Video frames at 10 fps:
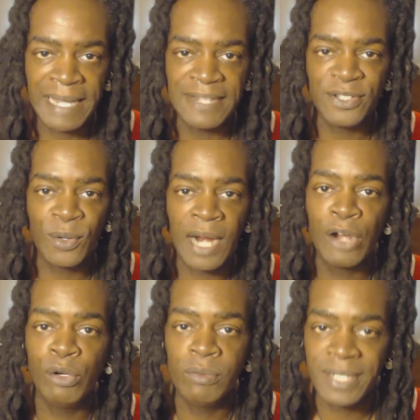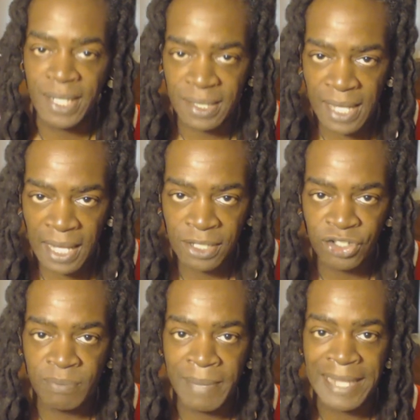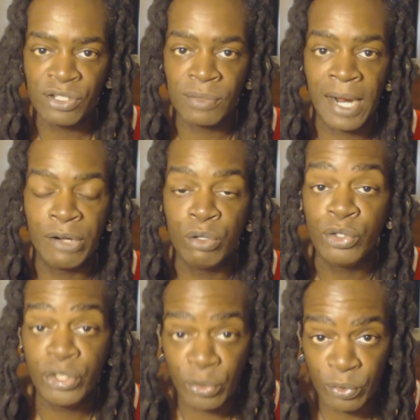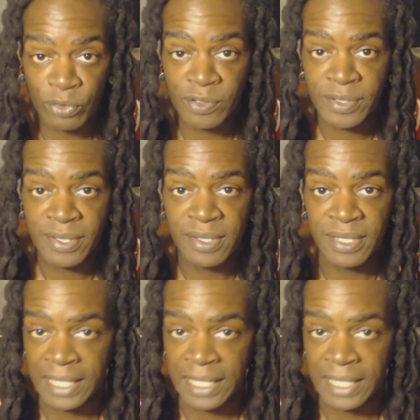based on our new technology, based on our new tools,